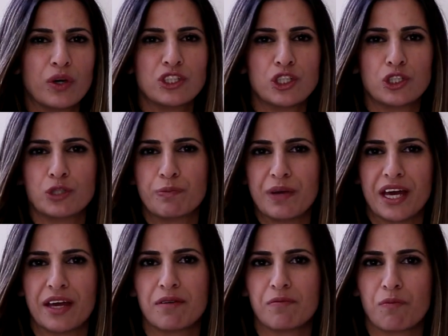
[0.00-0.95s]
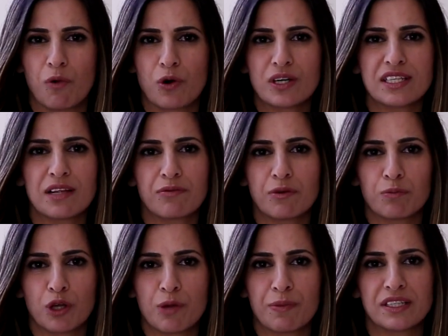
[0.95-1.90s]
want you to pay more
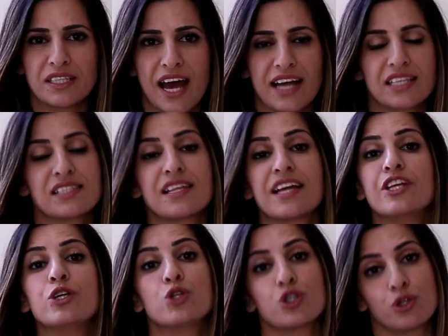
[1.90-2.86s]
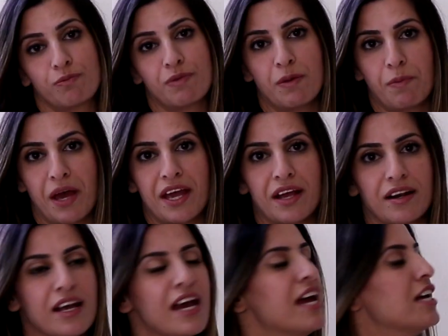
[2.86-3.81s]
self-employment tax than you should be paying.